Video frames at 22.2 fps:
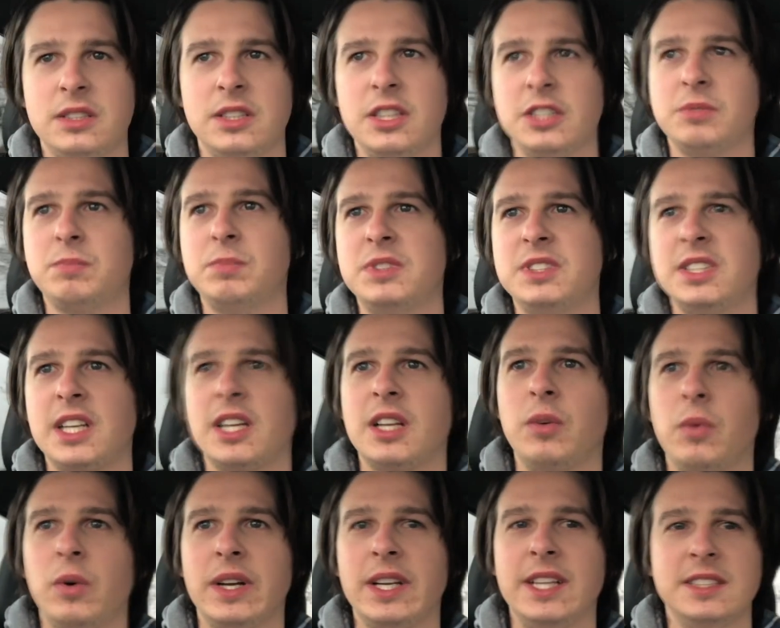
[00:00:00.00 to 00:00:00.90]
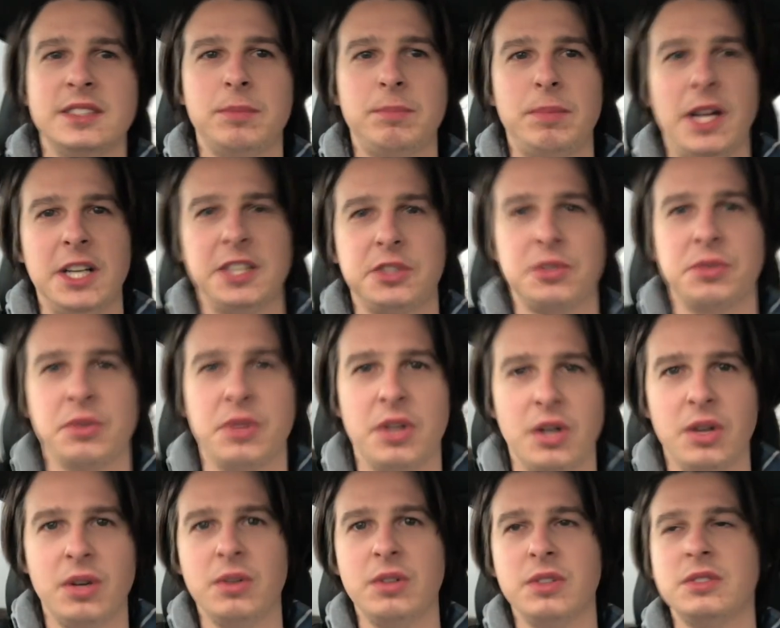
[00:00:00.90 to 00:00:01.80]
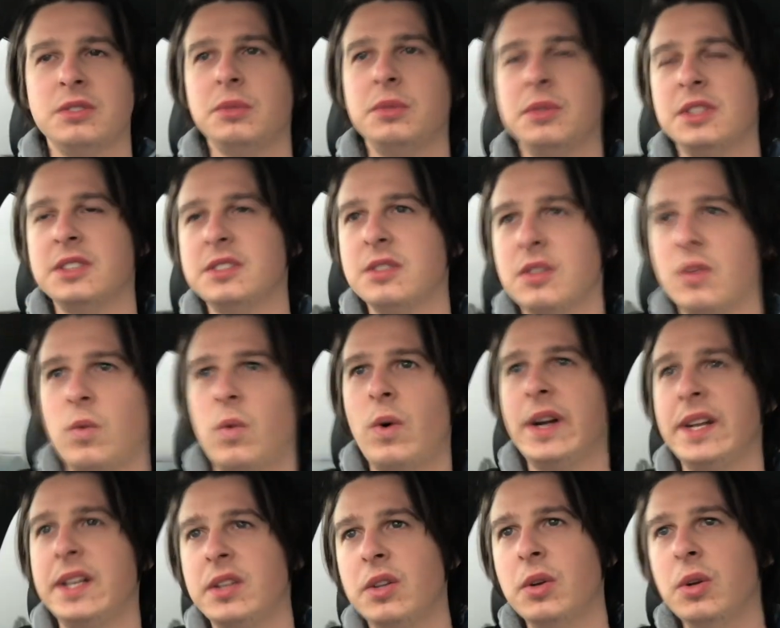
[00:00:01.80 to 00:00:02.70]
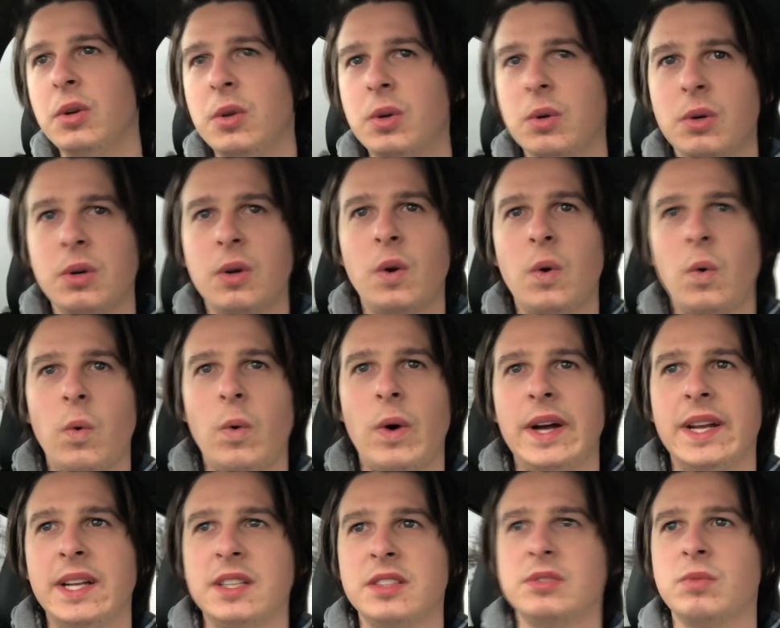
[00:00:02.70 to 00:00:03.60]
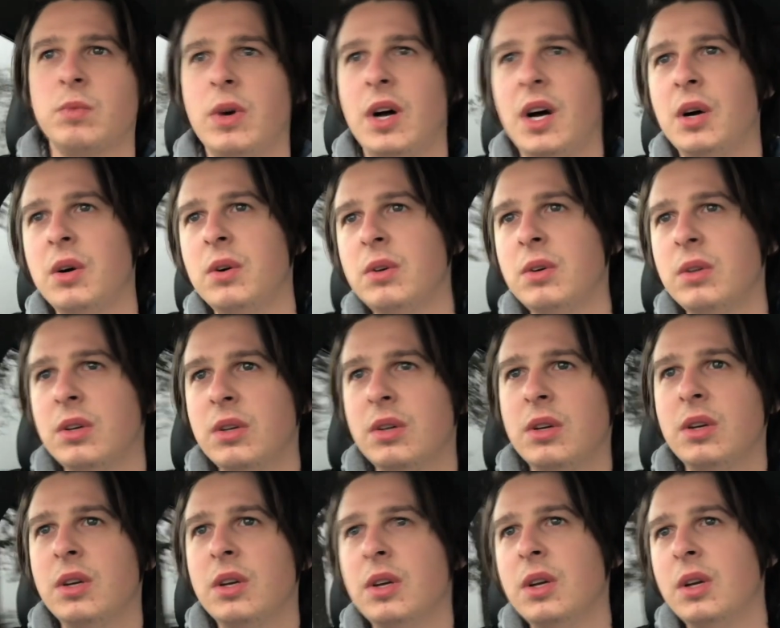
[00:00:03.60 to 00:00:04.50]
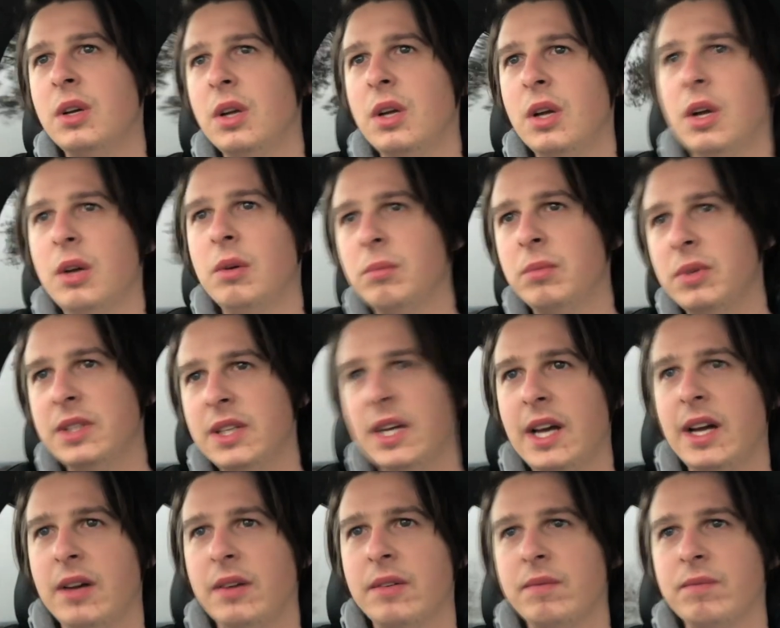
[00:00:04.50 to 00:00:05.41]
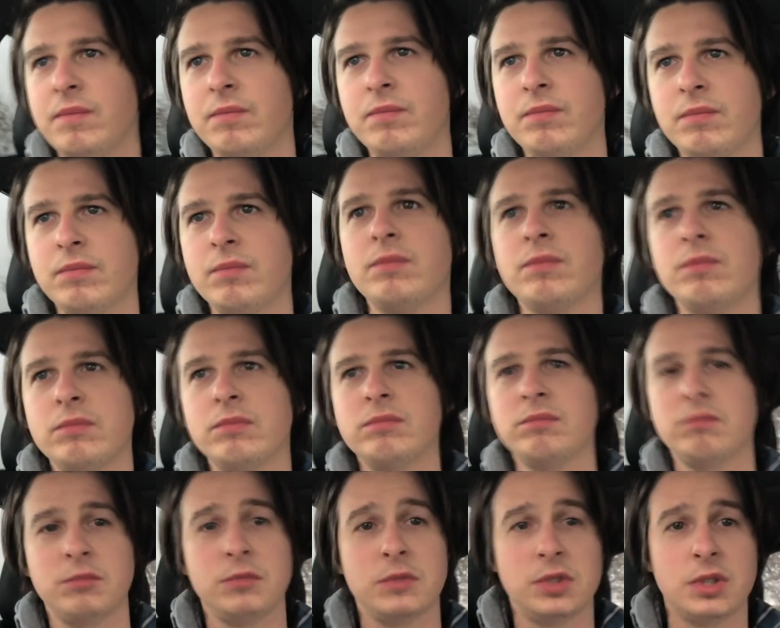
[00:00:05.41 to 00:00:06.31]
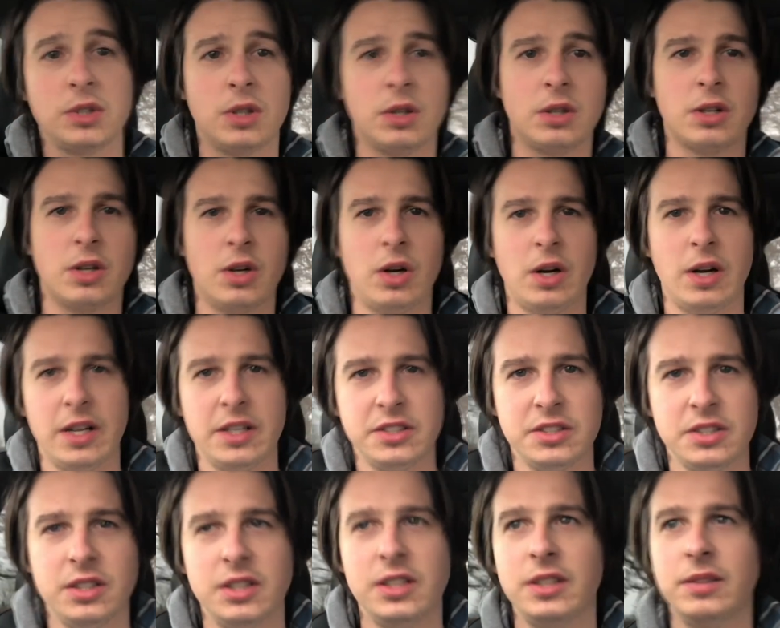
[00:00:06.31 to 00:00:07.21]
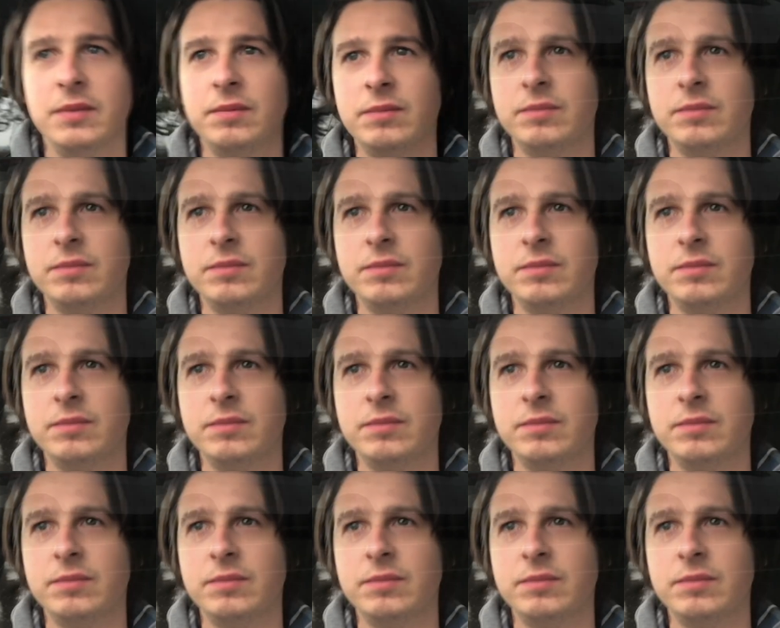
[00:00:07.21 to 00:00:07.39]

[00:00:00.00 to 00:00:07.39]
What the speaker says: This particular one is a petrol though, so it doesn't quite do quite as well. But yeah, it's a good car actually.